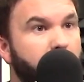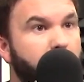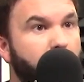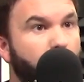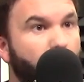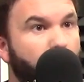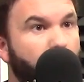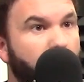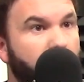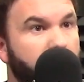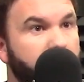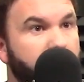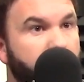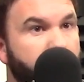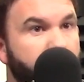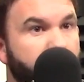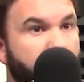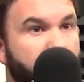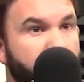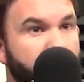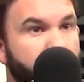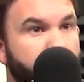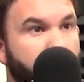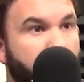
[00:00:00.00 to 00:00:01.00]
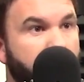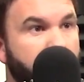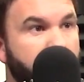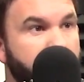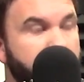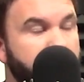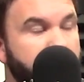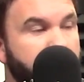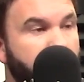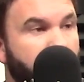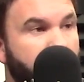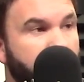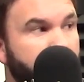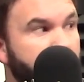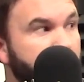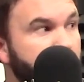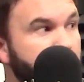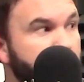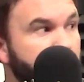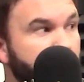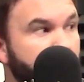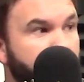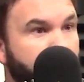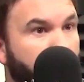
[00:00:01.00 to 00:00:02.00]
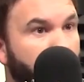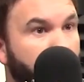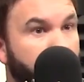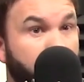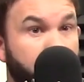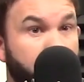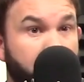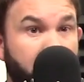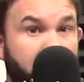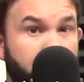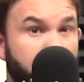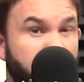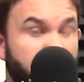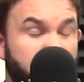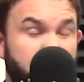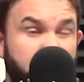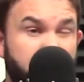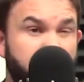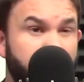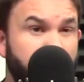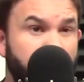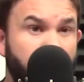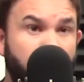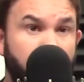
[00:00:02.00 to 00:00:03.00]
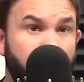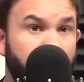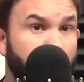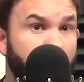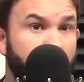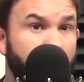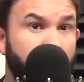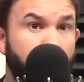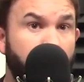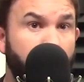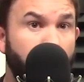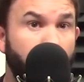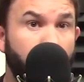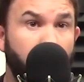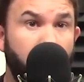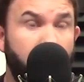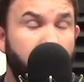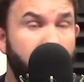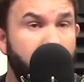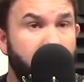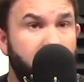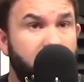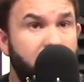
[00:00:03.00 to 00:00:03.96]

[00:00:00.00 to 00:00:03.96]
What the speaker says: then what actually transpires kind of been too far from that, because it's phenomenal from Liverpool.